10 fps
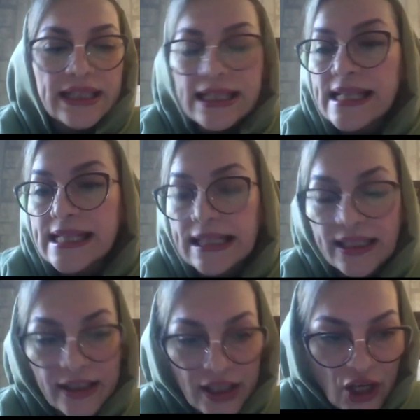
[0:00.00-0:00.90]
skill
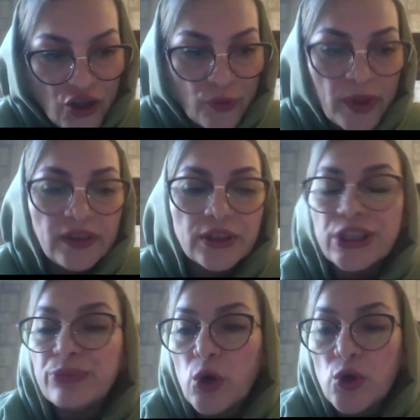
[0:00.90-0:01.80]
engagement,
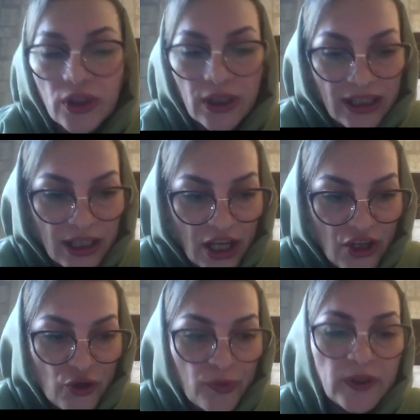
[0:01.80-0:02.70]
emotional
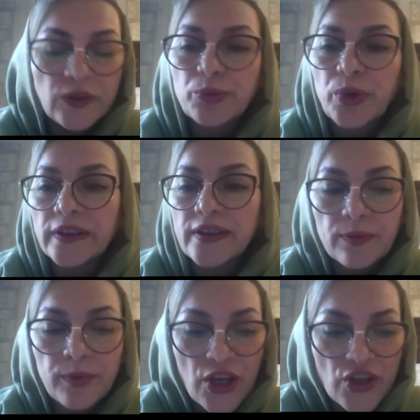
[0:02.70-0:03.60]
engagement,
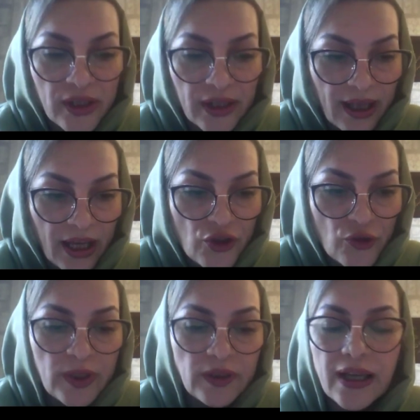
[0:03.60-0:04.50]
participation engagement,